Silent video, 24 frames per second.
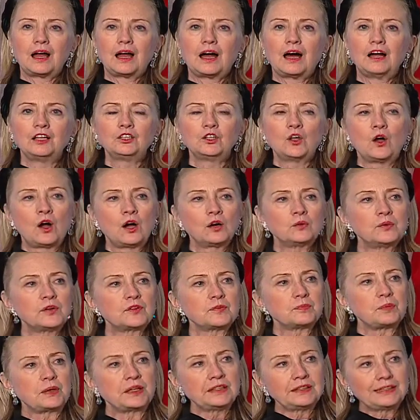Along
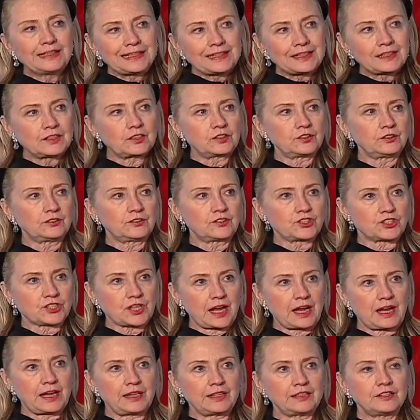with political
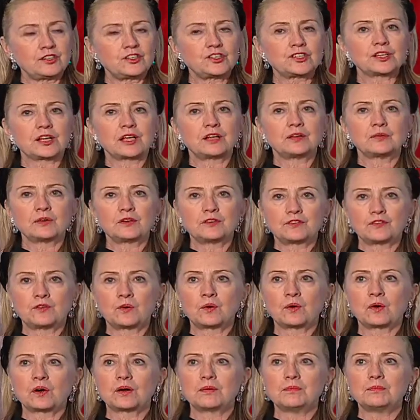change and
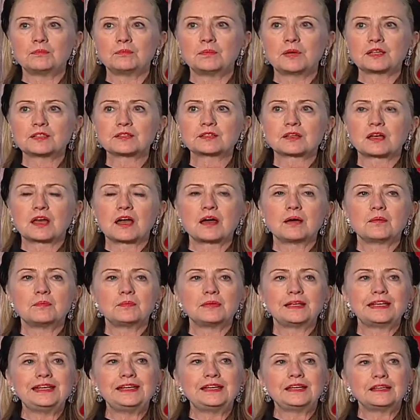reform must come
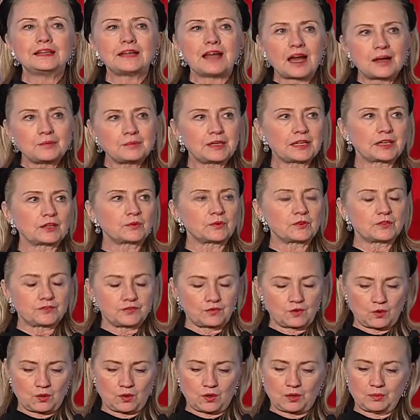economic
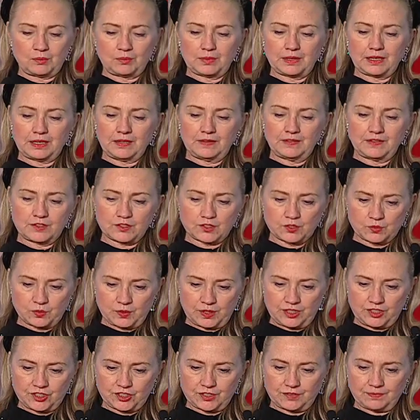reform in this
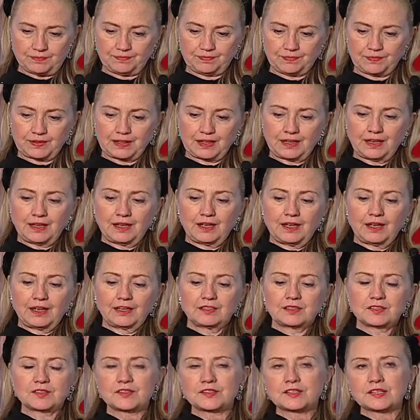region.
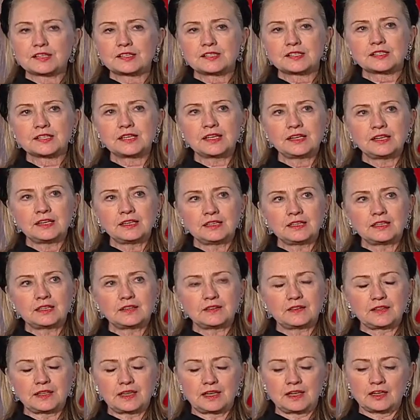To succeed,
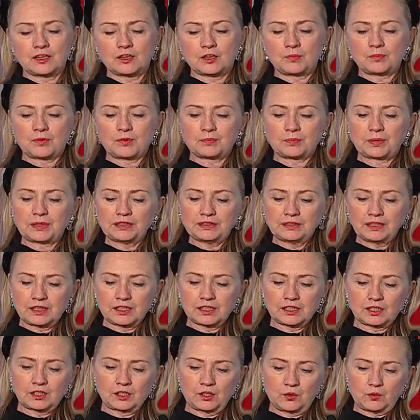the Arab
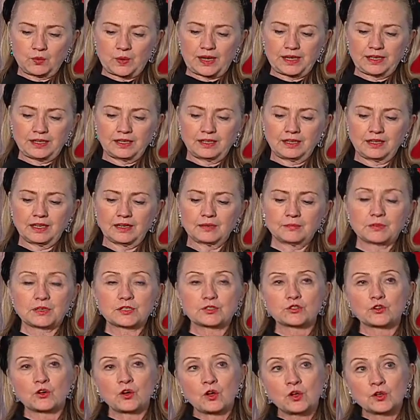political awakening
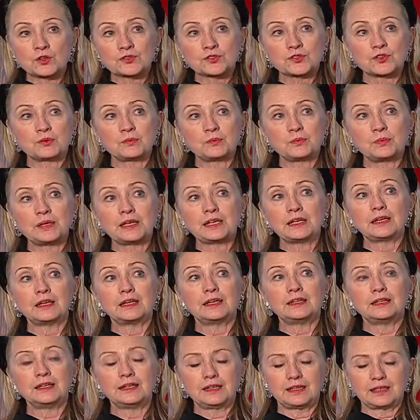must also be
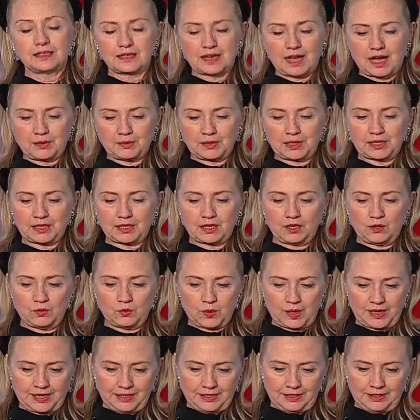an economic
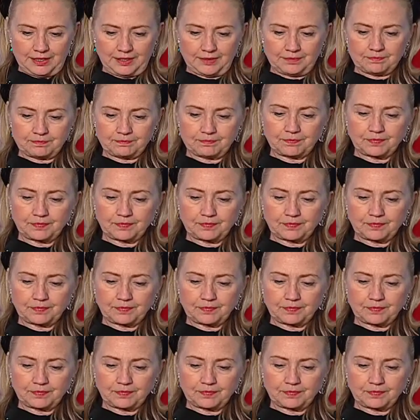awakening.